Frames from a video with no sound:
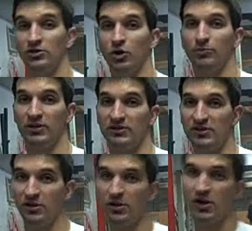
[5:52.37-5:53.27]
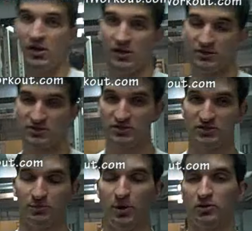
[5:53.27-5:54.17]
No big deal. This,
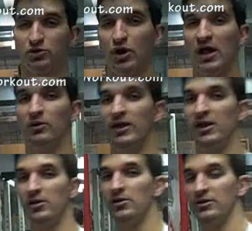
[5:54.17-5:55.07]
is about trial and error.